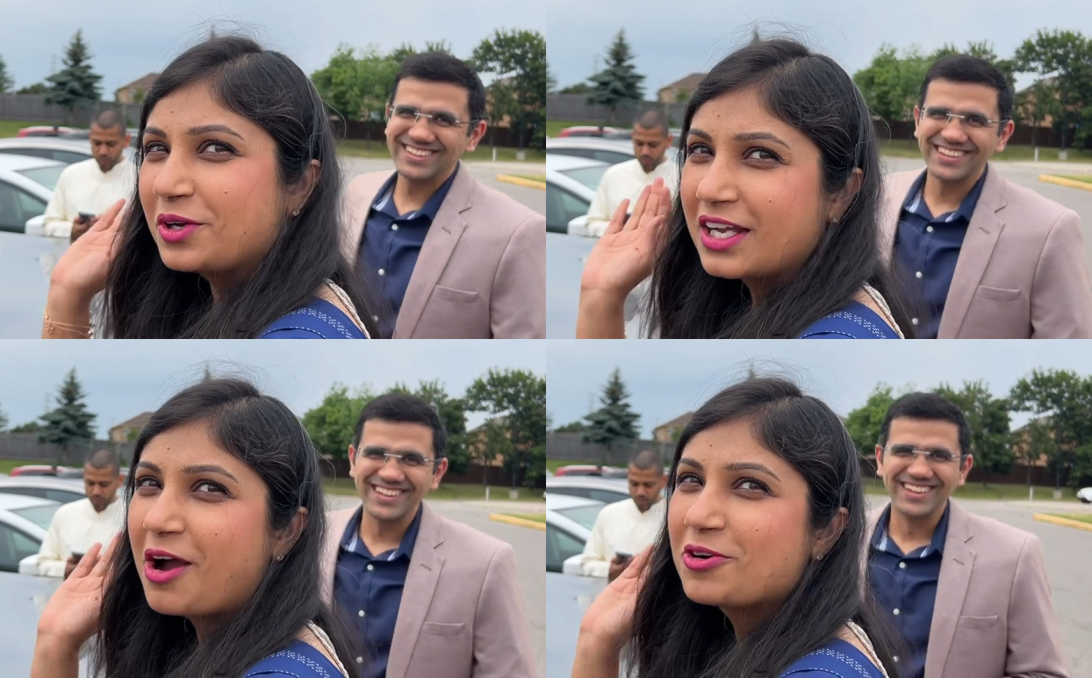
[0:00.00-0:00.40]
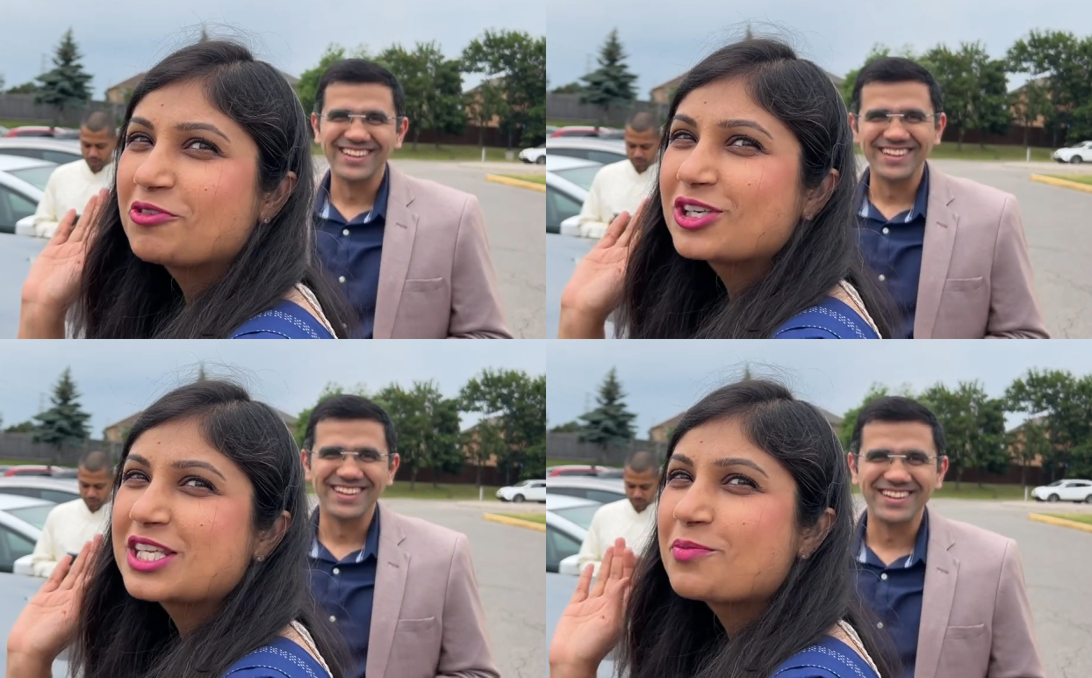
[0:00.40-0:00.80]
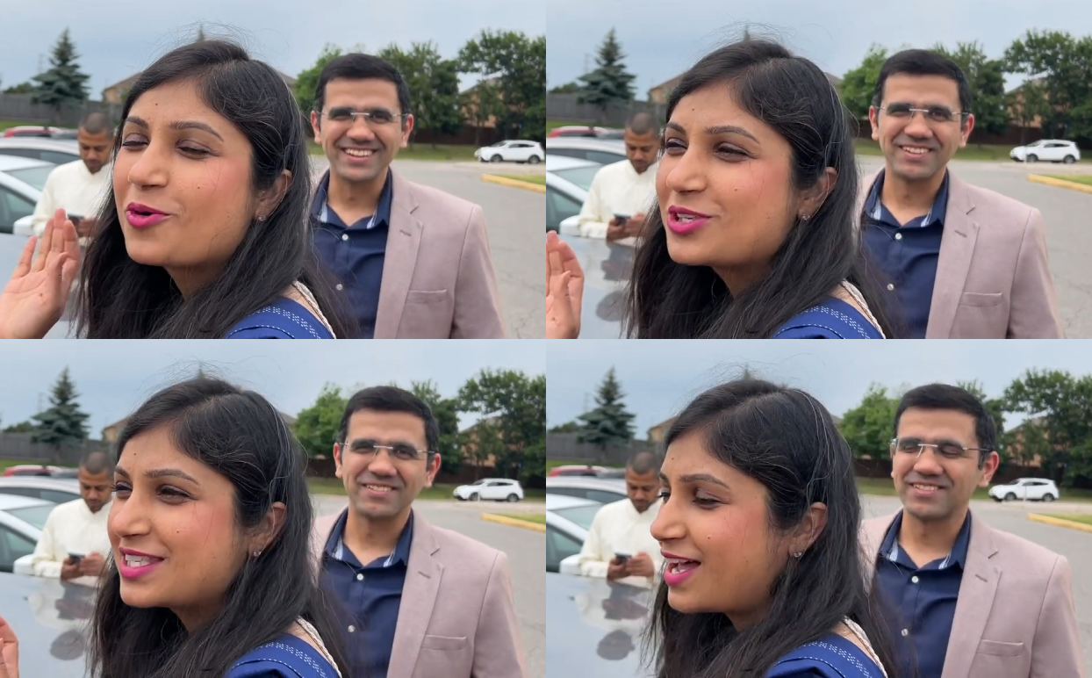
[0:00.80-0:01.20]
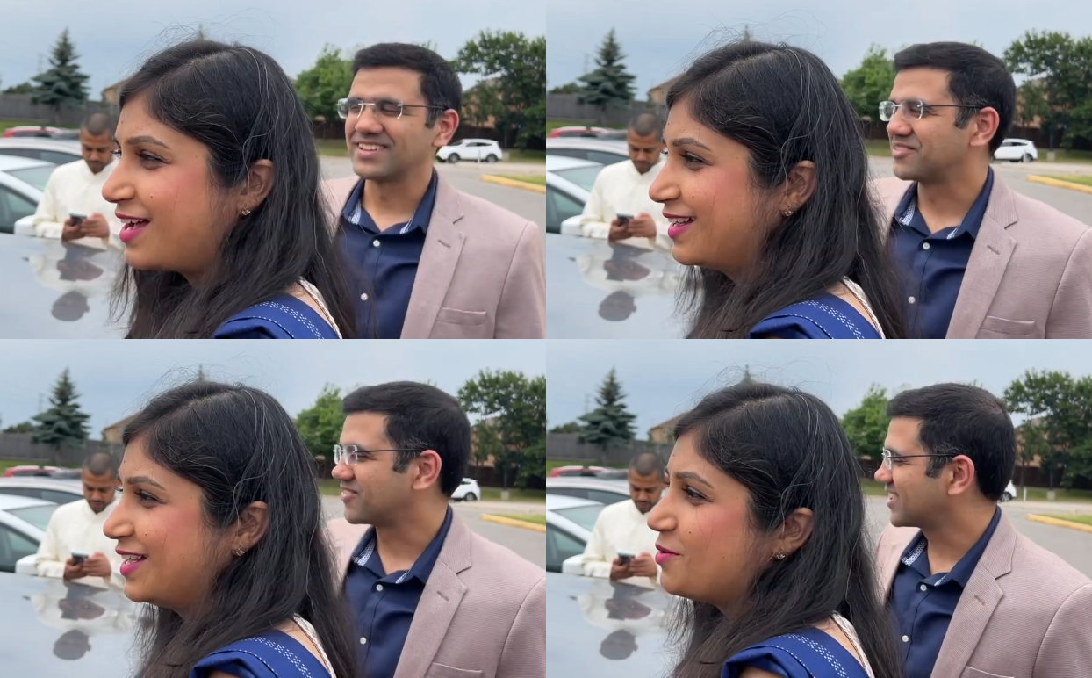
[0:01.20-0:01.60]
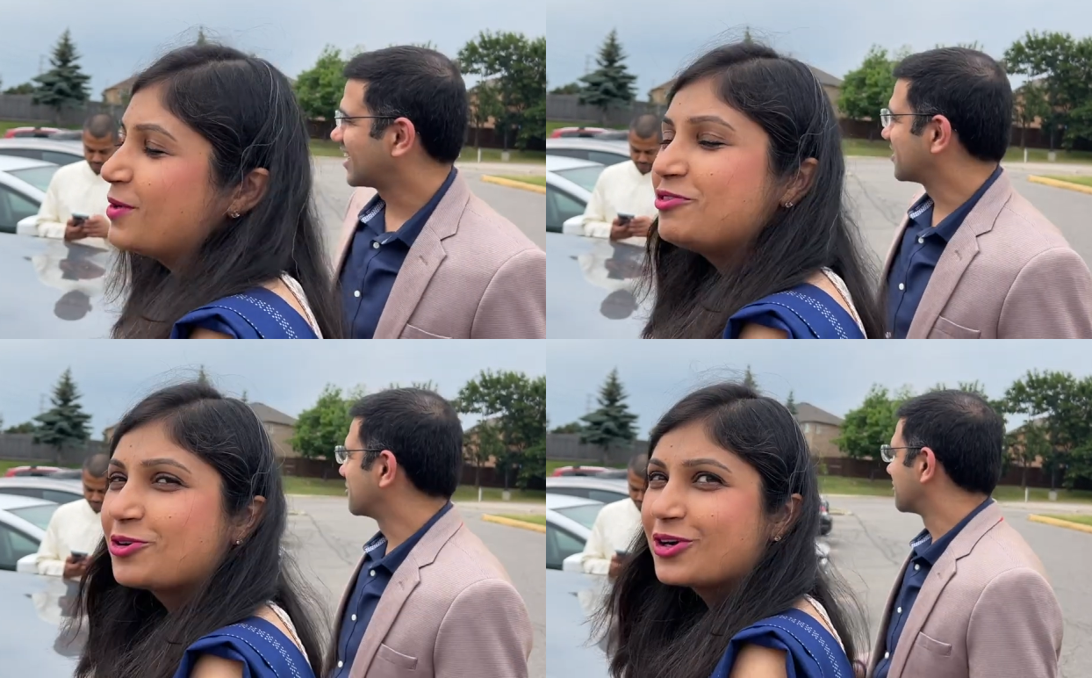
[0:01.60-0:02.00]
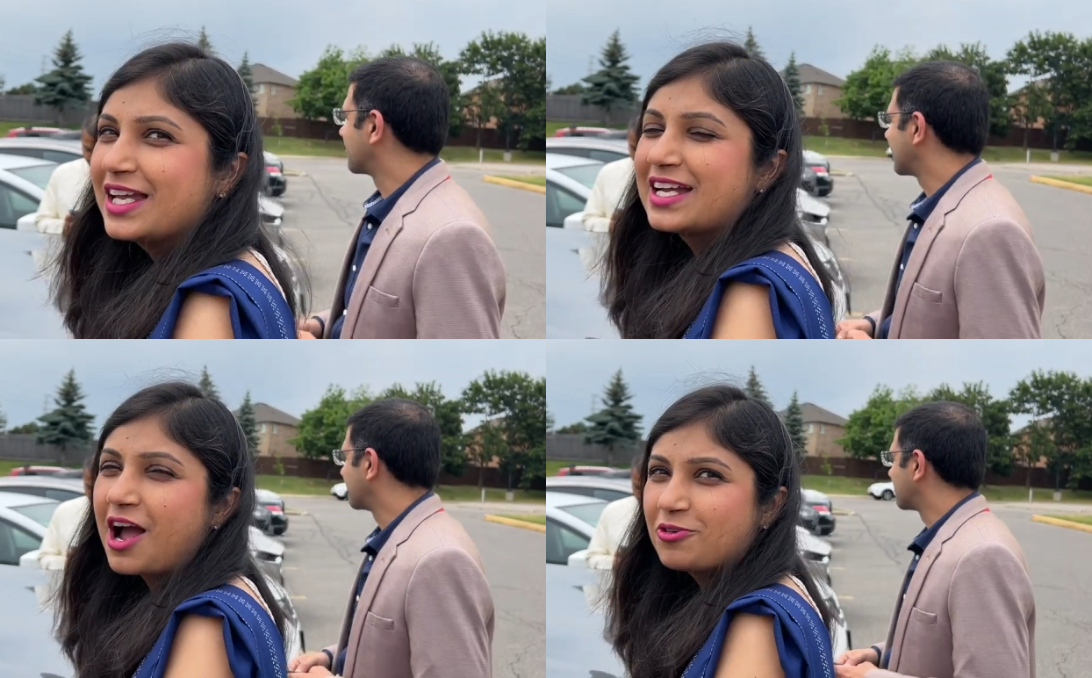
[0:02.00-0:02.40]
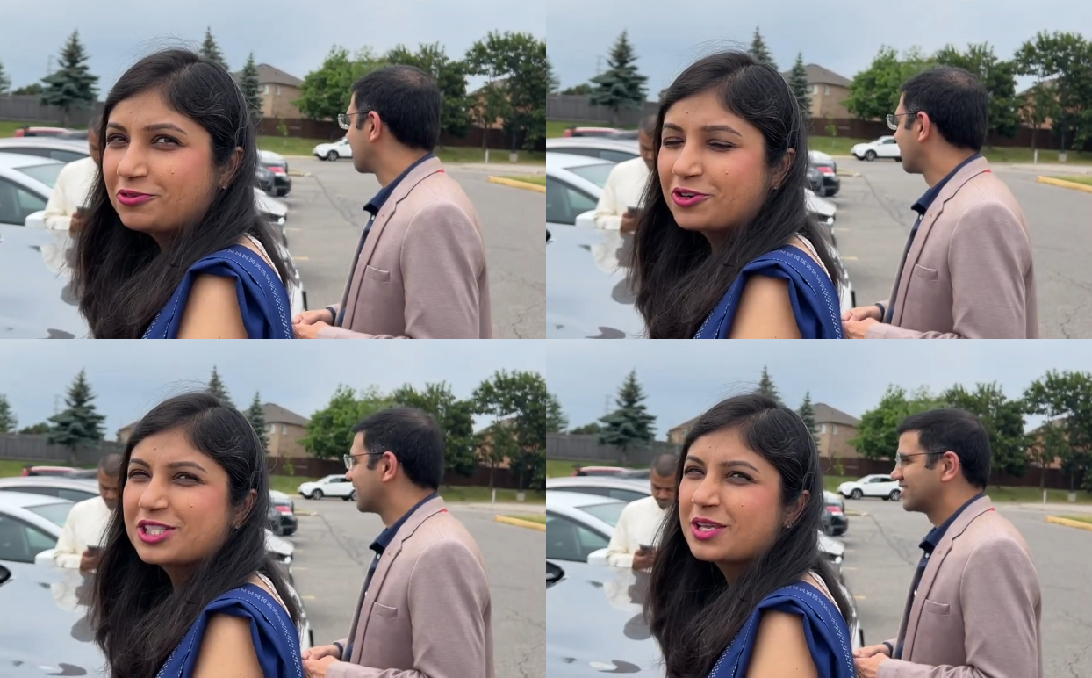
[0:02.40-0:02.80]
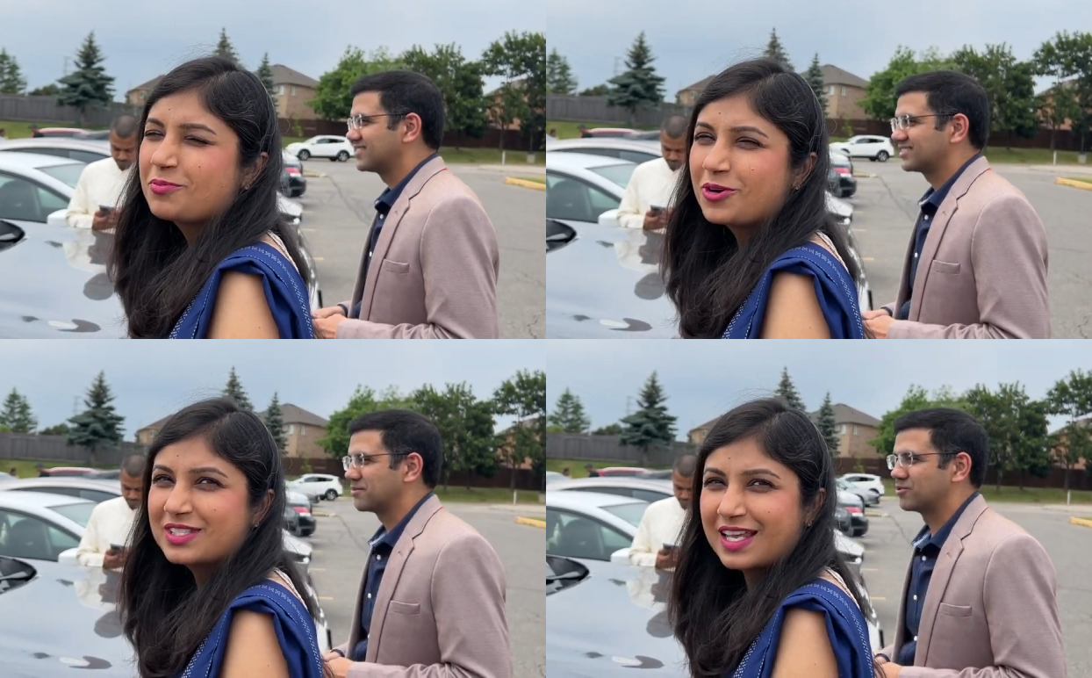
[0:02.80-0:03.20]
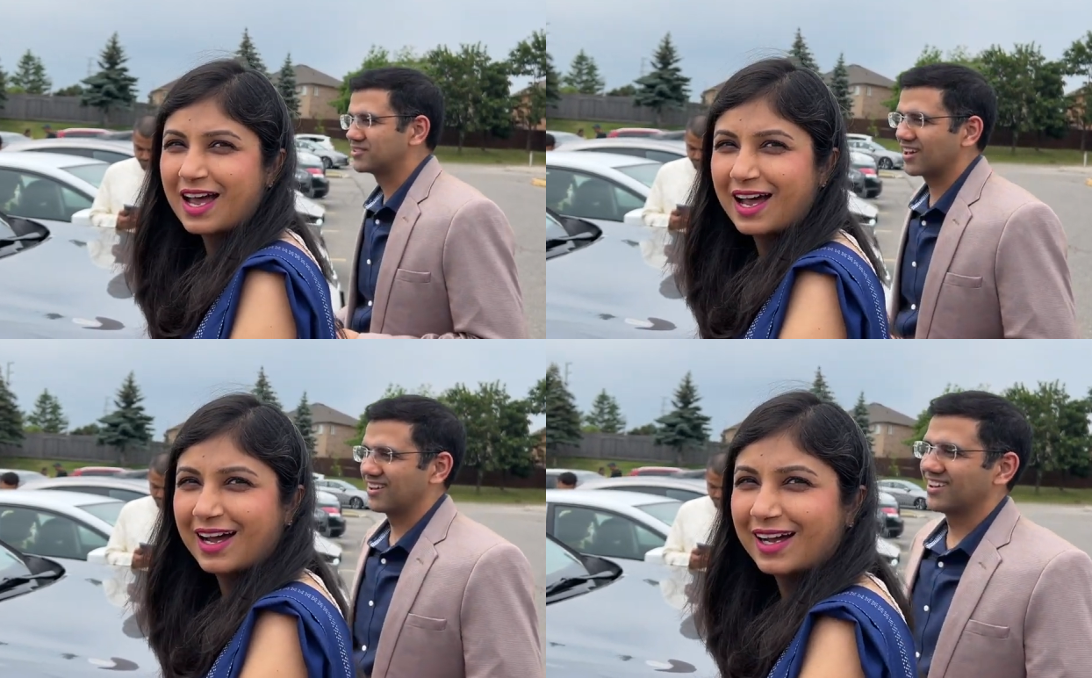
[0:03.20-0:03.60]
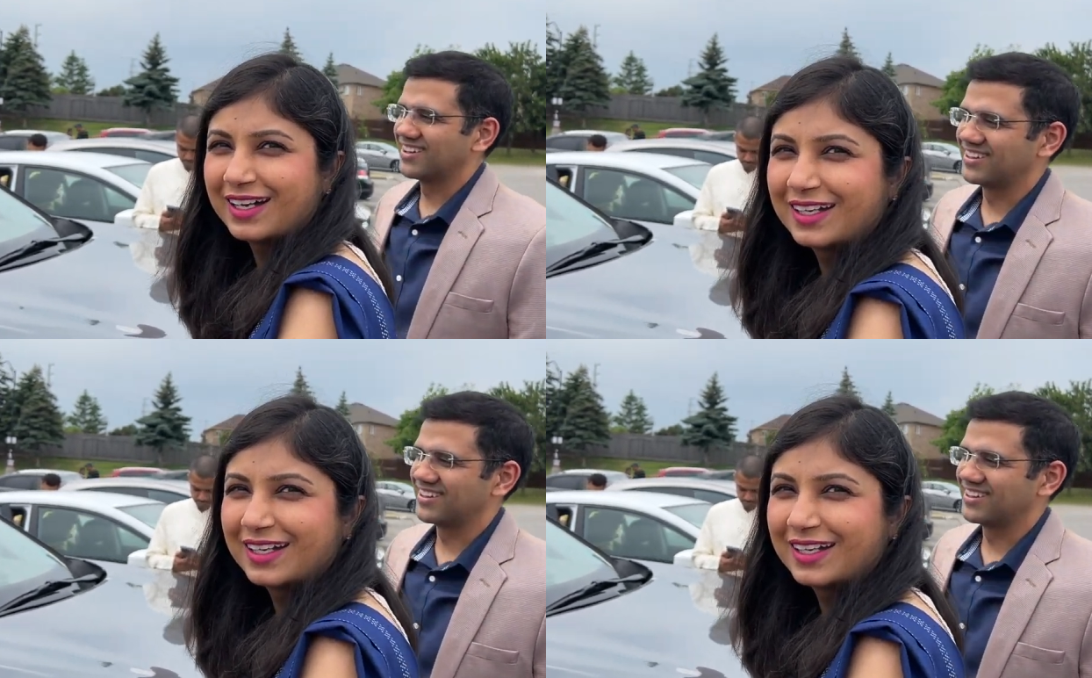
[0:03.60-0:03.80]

Speaker 1: Where are we going, but? We are going out for samosa. We are